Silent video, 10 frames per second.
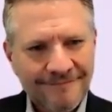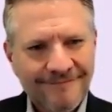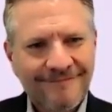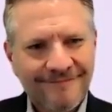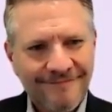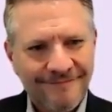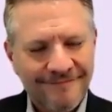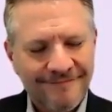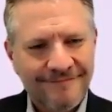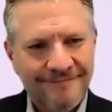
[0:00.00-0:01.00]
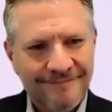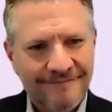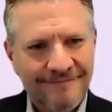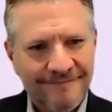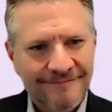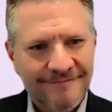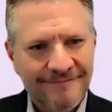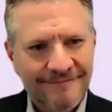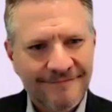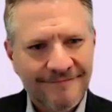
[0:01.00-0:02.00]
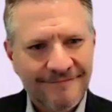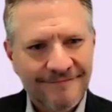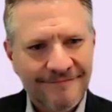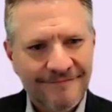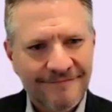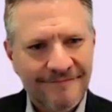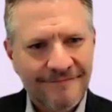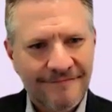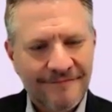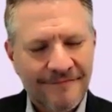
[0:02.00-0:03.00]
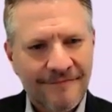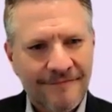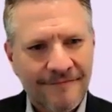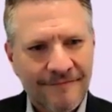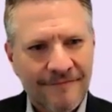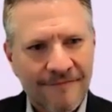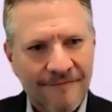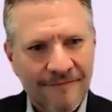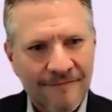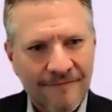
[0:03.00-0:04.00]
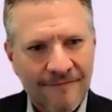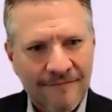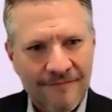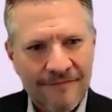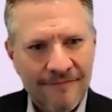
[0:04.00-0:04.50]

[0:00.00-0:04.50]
No words are spoken by the person on screen.